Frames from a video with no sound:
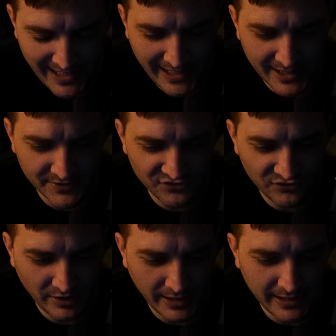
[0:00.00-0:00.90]

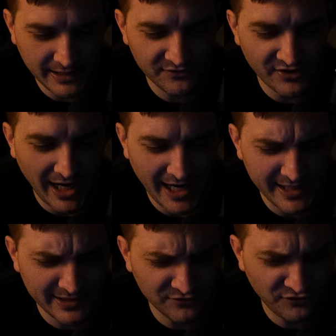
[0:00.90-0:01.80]
And he's
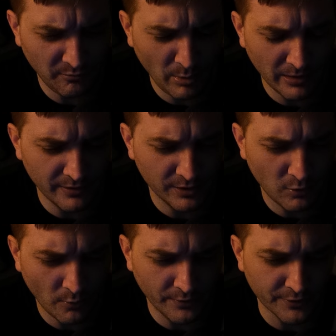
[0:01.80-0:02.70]
hiding somewhere in a
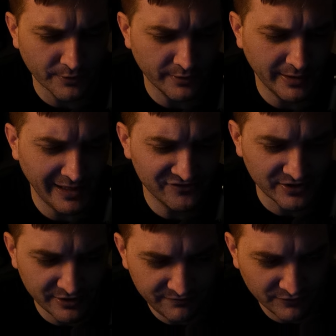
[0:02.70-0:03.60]
corner as
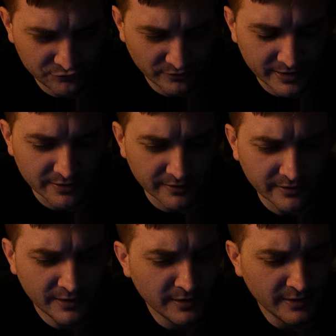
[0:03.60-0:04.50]
an infiltrator,
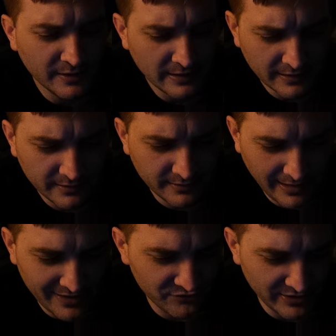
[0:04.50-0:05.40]

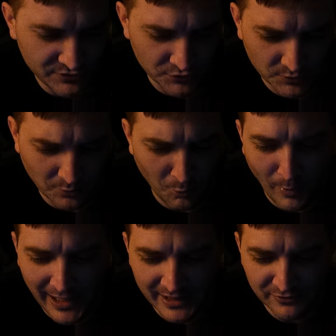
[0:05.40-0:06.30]
as they do,
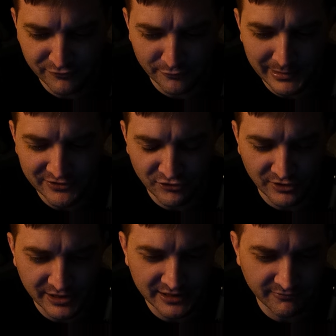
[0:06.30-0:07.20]
waiting for me to
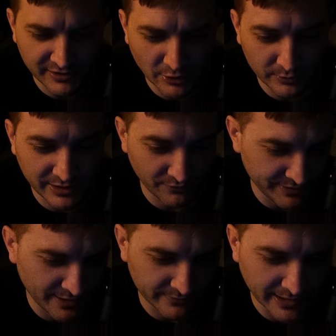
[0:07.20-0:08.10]
leave and go kill
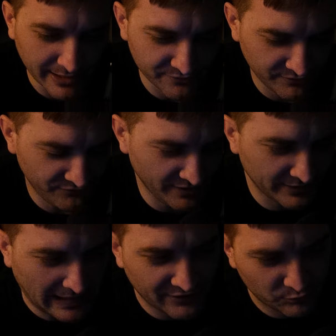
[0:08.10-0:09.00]
the other guys. Because the
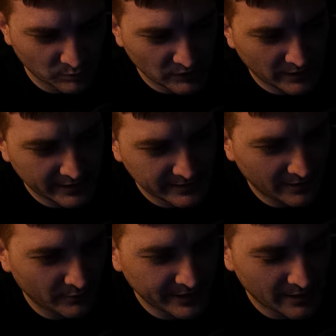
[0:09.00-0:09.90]
other guys were like
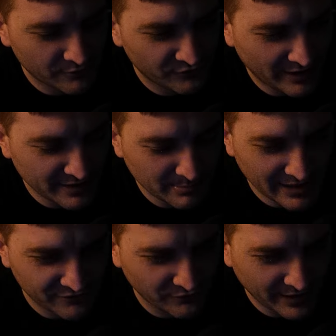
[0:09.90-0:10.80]
on the other side of the
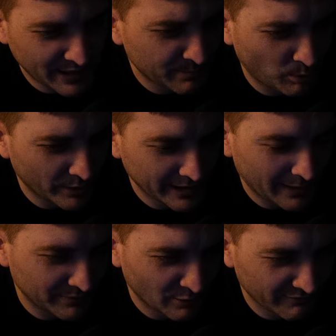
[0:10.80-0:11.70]
base on the A point.
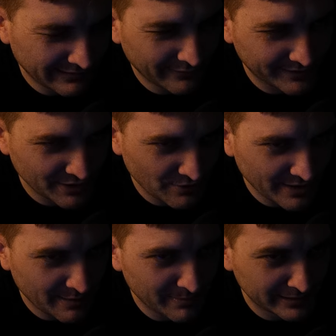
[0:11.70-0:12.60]
I would go over there and kill them.